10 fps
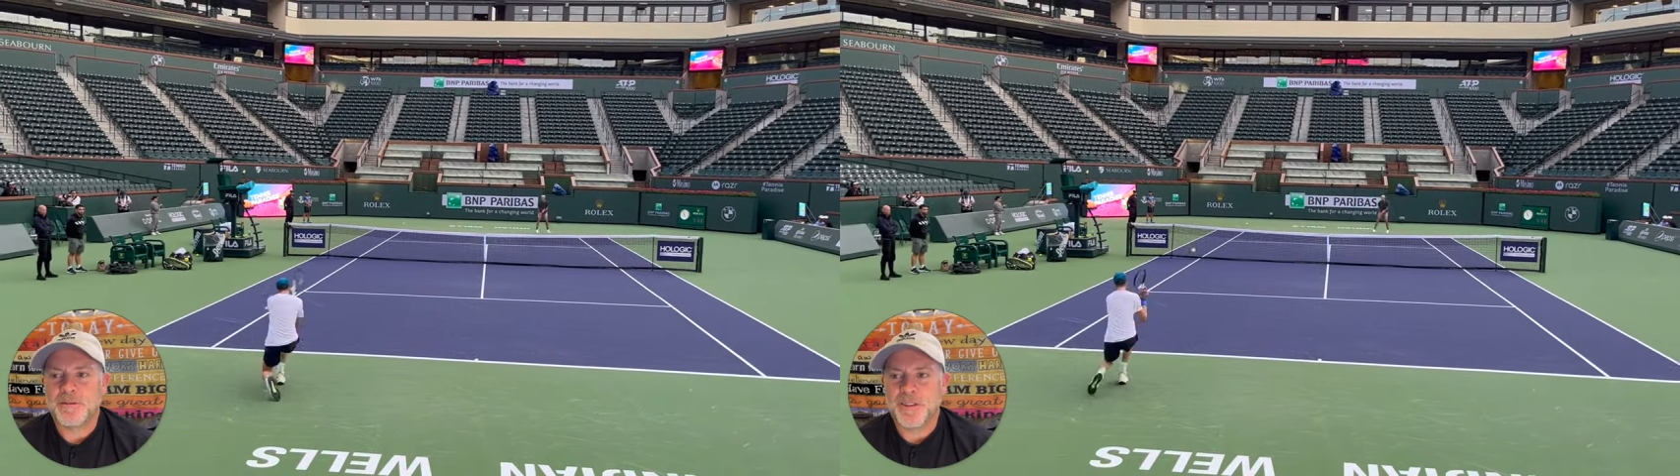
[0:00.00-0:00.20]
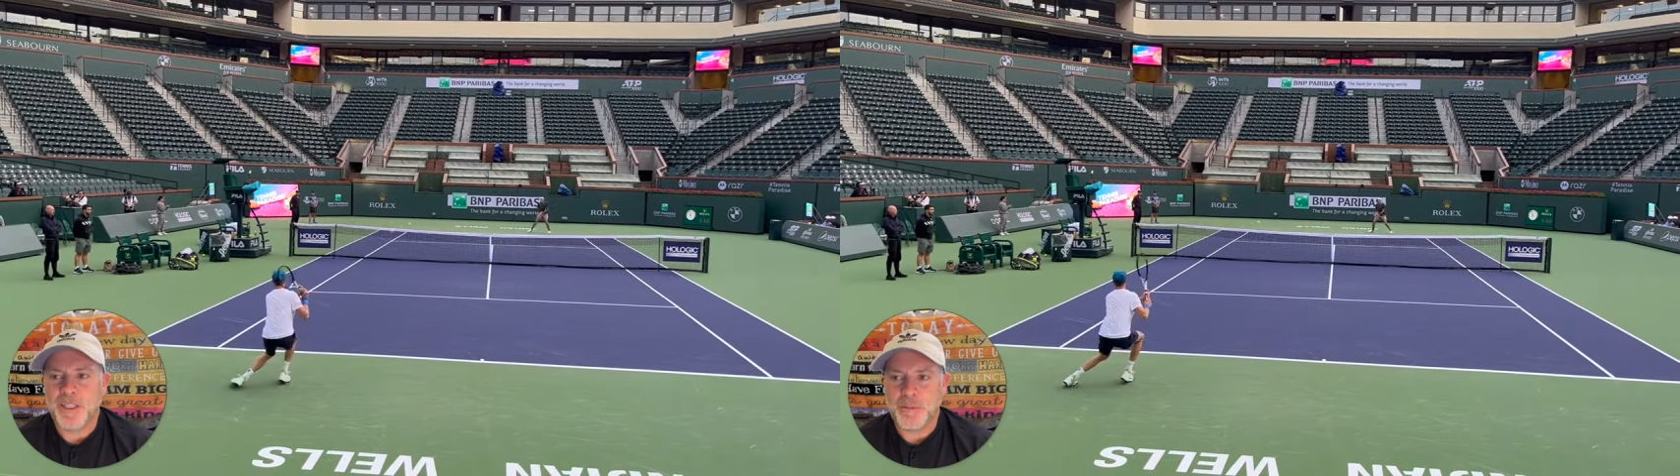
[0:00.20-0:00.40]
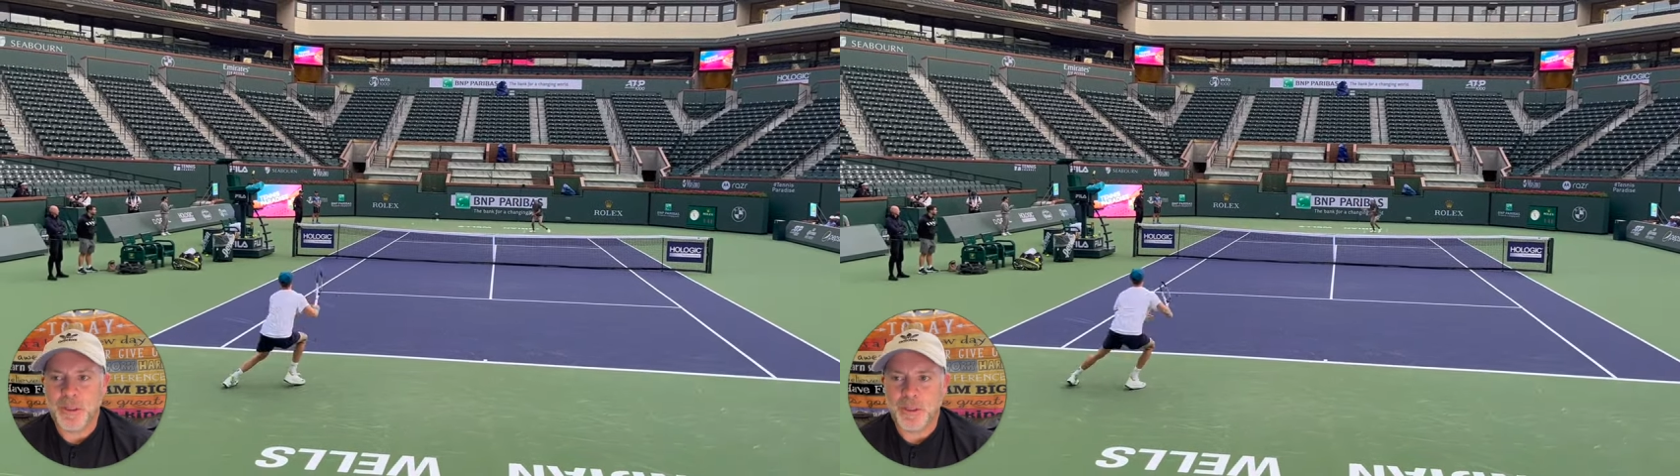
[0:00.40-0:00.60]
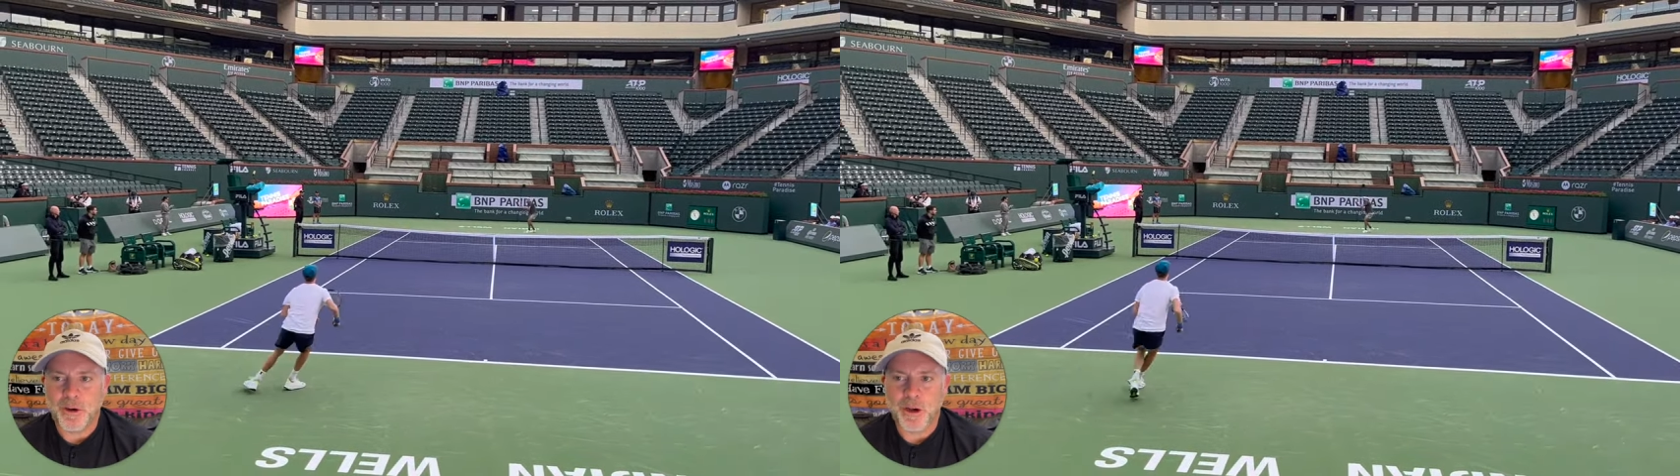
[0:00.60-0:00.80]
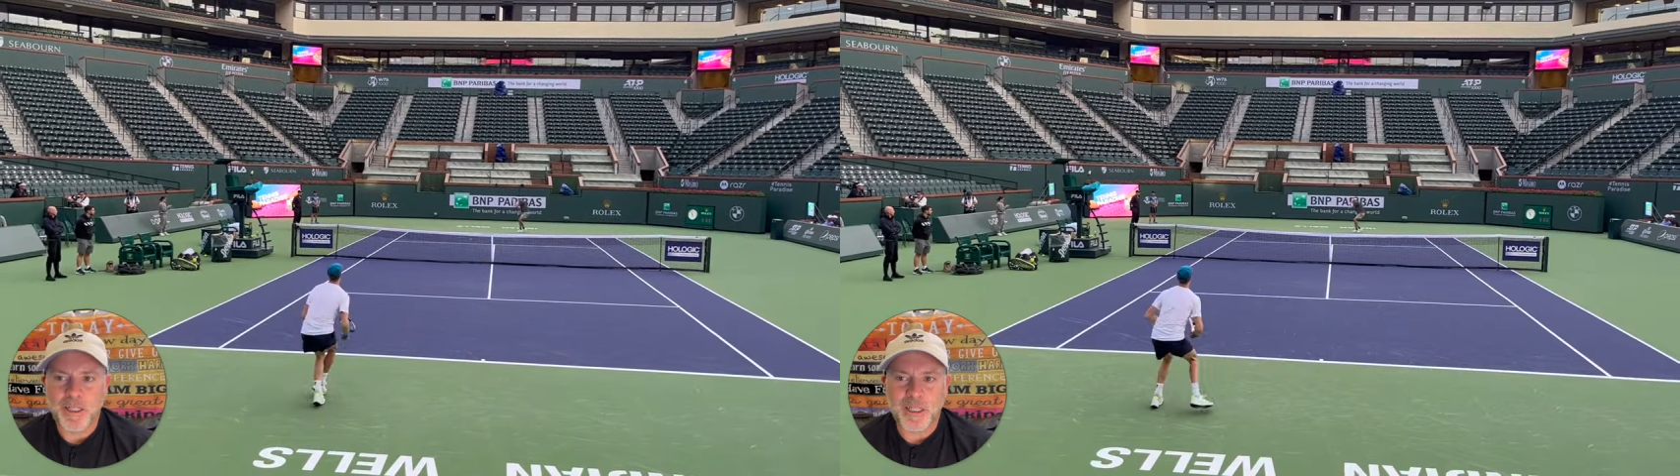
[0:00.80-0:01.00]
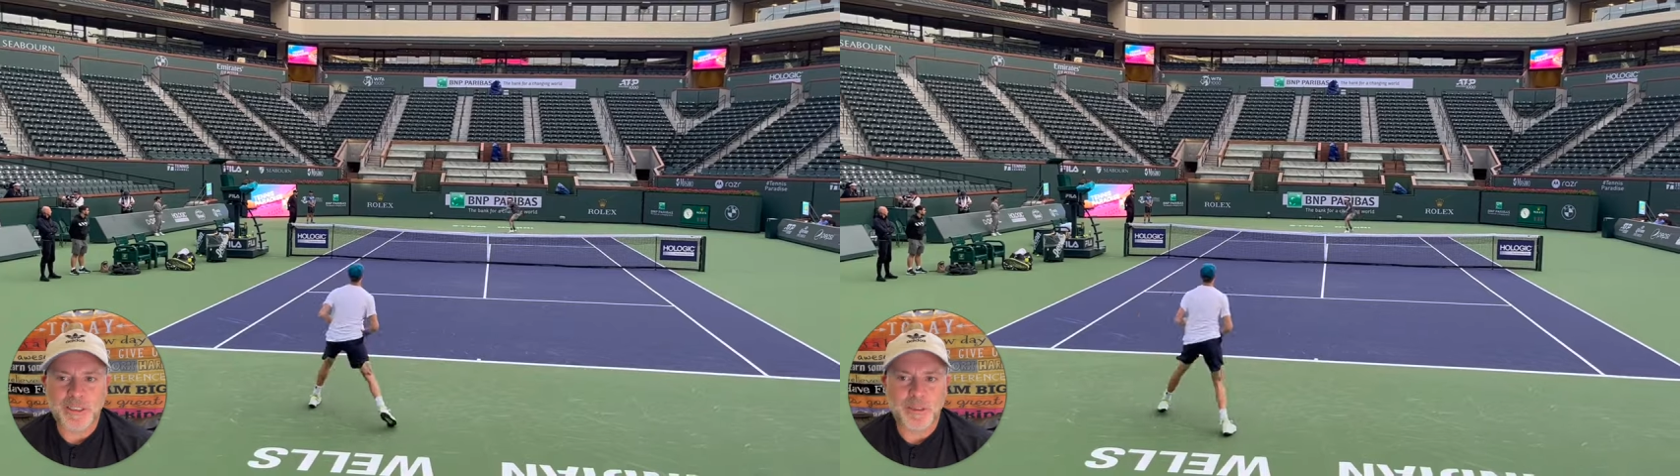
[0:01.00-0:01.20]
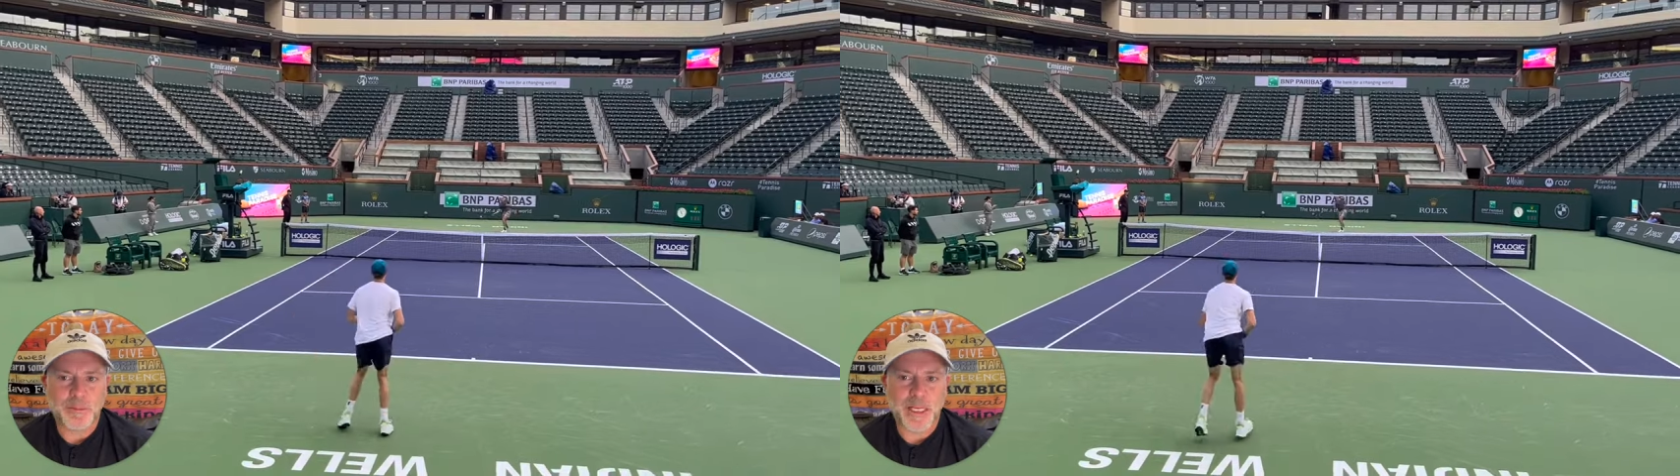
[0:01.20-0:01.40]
VIP all access